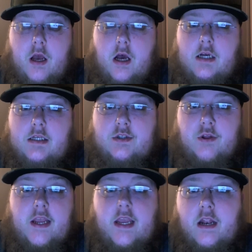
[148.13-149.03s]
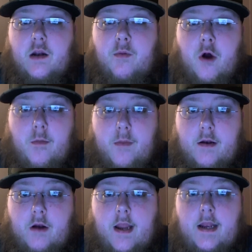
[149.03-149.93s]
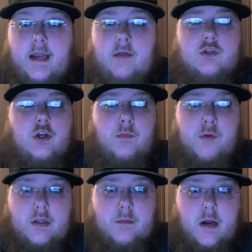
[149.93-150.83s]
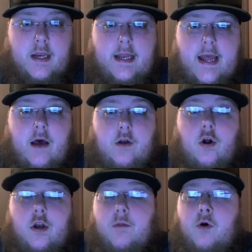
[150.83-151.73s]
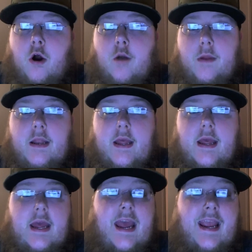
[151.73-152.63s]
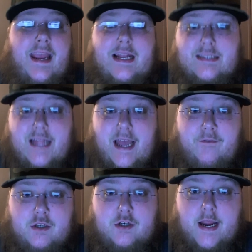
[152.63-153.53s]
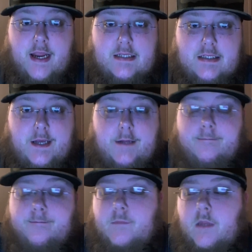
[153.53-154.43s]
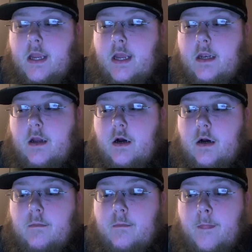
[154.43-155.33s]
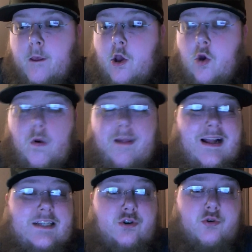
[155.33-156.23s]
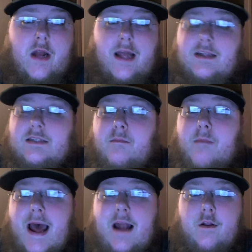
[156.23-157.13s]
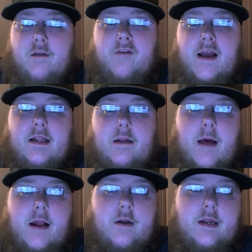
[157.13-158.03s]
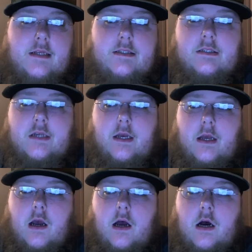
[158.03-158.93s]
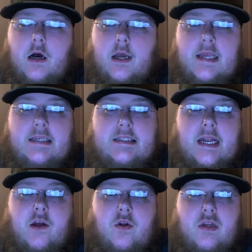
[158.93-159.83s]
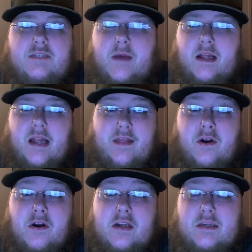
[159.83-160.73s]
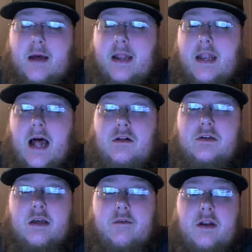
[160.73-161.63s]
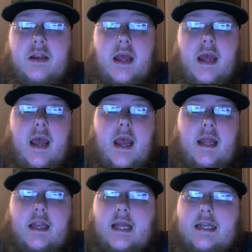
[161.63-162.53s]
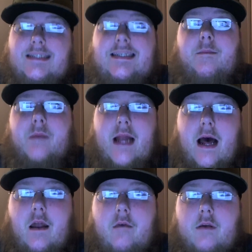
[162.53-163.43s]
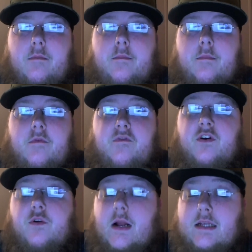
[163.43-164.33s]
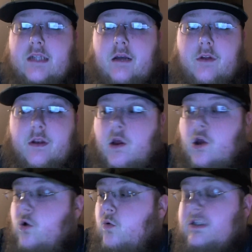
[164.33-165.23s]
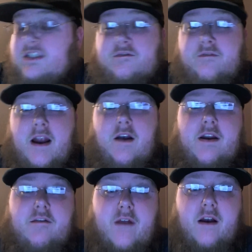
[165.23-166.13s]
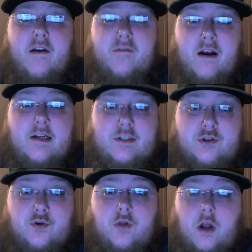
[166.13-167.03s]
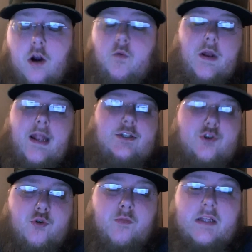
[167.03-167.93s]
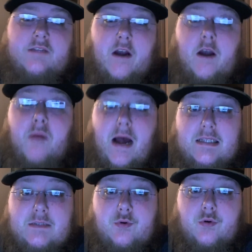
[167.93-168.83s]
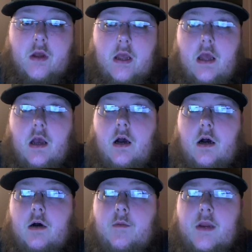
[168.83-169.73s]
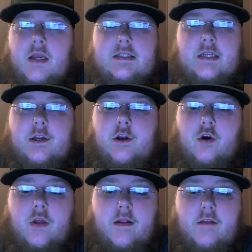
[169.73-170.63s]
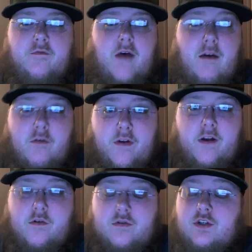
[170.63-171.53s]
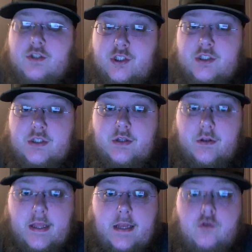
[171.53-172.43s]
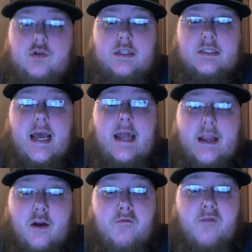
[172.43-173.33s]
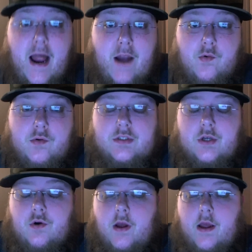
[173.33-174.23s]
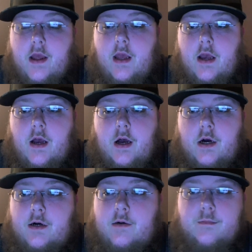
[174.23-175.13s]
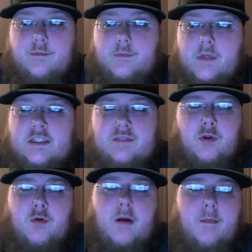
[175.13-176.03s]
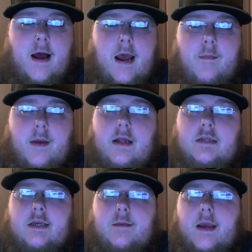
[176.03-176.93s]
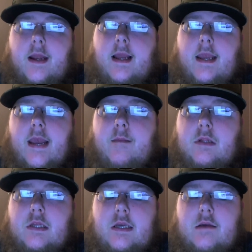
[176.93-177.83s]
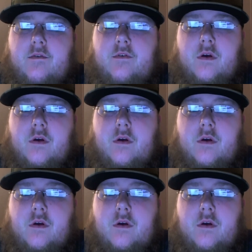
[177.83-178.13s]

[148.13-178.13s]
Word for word: Uh, so he could get an apartment, right? And he was going to put the money down on an apartment and get his life on track, he said. And um, whether that's true or not doesn't matter. The fact of the matter is, uh, he said he only spent like 30 some odd dollars of it and got the shit beat out of him for the rest of it, which is very, very, very true. Or, well, not true, but it's very possible. Uh, because, it, you know, that the viral videos are just they do just that. They go viral. So um, it just blew my mind, man. I was like, man, I can't believe.